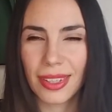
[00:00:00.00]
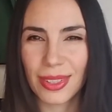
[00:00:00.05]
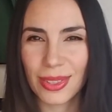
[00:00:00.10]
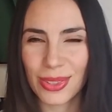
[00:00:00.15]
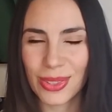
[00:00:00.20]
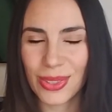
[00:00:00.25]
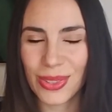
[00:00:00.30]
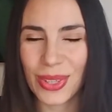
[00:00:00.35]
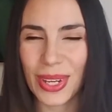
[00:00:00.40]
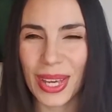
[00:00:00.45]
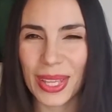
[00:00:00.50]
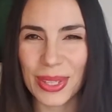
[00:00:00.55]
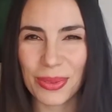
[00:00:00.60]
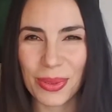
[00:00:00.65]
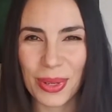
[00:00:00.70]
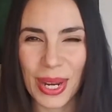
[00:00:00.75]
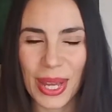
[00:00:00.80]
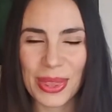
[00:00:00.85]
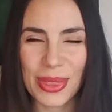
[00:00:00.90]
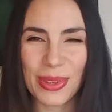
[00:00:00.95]
So now that we're
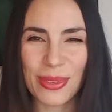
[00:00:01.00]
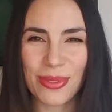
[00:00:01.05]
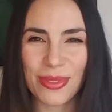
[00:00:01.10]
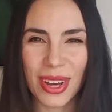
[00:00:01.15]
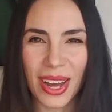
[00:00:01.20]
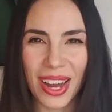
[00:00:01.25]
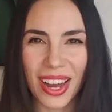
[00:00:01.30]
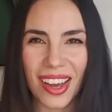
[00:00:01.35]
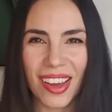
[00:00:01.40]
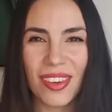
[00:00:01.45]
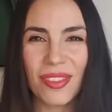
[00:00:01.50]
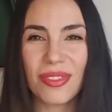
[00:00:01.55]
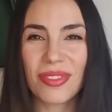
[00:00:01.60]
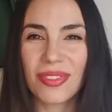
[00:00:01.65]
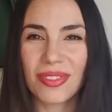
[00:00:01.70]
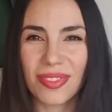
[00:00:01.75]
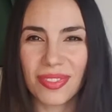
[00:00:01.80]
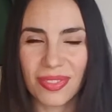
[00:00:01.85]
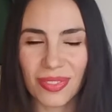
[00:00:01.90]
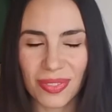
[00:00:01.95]
at the 5,
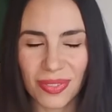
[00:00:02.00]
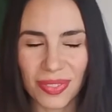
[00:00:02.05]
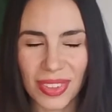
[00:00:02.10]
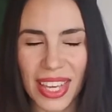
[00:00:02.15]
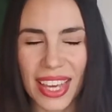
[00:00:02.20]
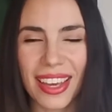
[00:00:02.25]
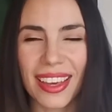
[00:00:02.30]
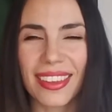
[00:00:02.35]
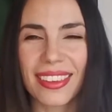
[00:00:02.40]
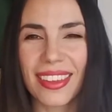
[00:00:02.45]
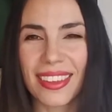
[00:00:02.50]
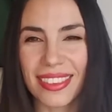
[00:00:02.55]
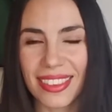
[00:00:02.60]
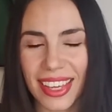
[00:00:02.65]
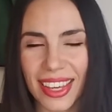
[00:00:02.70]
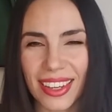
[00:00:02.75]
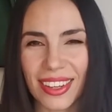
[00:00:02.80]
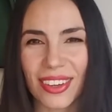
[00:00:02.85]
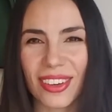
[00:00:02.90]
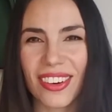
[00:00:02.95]
the
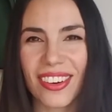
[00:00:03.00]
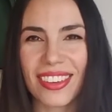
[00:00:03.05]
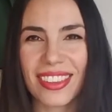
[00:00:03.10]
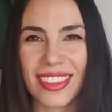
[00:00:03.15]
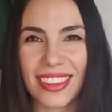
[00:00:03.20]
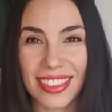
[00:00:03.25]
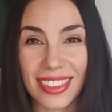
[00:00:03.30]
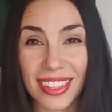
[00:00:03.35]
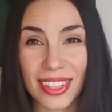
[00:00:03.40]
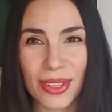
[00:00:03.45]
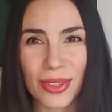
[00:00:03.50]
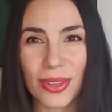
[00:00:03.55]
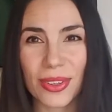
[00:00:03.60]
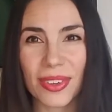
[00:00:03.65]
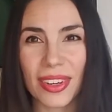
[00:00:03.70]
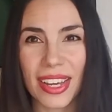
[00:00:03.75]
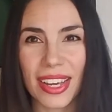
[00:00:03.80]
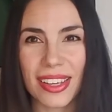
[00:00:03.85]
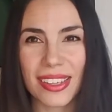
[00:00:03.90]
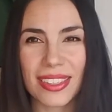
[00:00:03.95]
thinker, the
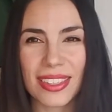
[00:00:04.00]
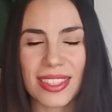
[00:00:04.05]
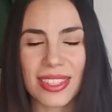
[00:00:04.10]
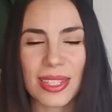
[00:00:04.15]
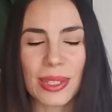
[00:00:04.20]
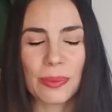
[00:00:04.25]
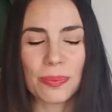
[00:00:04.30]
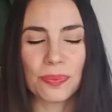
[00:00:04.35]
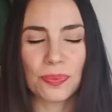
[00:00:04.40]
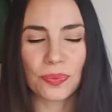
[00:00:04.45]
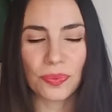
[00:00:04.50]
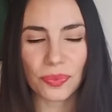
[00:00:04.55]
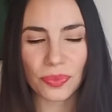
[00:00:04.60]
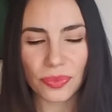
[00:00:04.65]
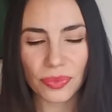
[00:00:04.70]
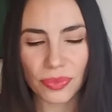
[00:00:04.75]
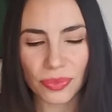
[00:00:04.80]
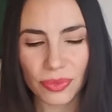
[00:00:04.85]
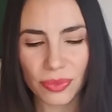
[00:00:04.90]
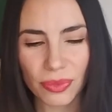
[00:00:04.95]
theorist,
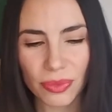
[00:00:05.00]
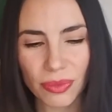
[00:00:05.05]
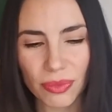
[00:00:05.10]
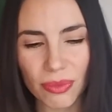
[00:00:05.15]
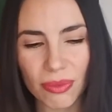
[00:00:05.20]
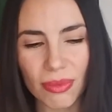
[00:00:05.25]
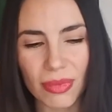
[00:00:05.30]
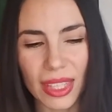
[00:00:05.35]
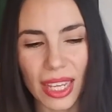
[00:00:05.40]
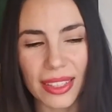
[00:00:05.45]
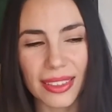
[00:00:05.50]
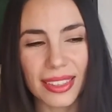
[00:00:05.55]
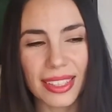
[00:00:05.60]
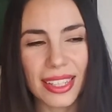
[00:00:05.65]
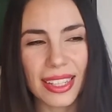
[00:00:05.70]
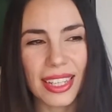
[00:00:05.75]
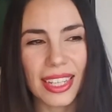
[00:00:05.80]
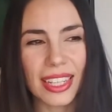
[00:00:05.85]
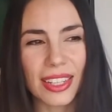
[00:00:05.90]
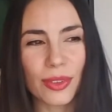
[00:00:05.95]

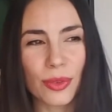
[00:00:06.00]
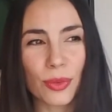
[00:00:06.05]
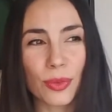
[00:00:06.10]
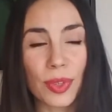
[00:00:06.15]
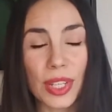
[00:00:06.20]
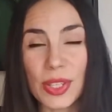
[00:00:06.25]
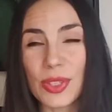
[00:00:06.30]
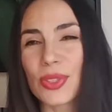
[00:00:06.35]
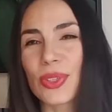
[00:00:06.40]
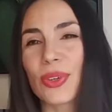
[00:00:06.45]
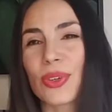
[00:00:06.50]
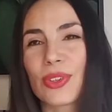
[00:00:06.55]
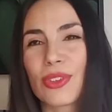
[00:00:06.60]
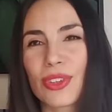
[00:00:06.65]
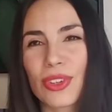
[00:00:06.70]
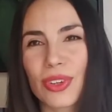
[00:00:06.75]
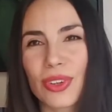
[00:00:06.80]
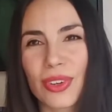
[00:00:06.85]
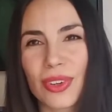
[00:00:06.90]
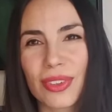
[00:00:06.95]
the
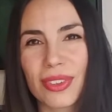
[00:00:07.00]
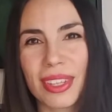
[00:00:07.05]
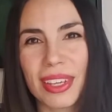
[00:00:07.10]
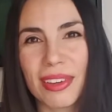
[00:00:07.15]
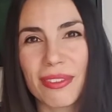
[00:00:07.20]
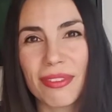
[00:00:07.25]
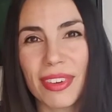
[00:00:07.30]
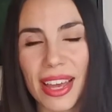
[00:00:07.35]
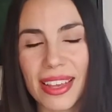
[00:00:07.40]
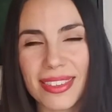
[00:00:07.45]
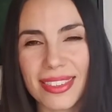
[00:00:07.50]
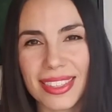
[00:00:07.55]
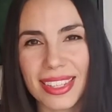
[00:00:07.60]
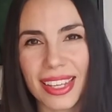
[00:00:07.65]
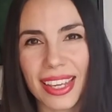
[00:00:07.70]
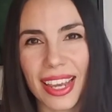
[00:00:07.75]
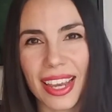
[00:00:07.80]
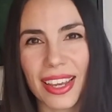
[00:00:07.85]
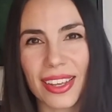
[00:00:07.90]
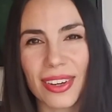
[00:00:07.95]
researcher, the
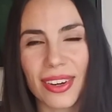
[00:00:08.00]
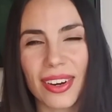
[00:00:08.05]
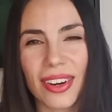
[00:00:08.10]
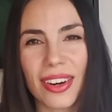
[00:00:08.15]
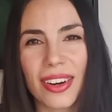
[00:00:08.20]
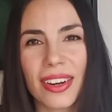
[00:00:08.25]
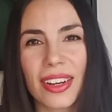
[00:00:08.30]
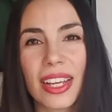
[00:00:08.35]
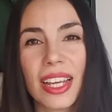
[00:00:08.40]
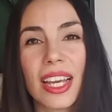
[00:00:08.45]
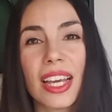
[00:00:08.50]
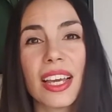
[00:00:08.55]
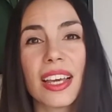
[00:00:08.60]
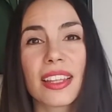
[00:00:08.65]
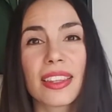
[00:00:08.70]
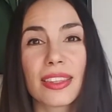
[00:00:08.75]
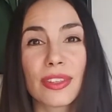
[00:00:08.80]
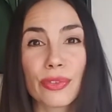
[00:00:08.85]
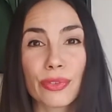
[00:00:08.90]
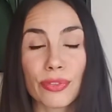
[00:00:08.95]
investigator,
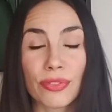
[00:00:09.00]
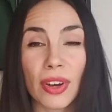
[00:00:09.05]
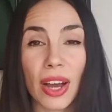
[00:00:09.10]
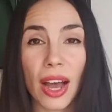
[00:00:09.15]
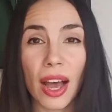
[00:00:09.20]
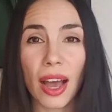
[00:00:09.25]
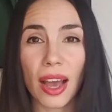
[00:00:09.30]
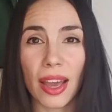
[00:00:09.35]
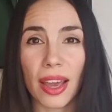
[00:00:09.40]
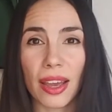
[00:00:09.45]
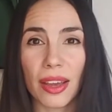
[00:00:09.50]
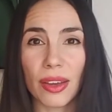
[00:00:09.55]
the 5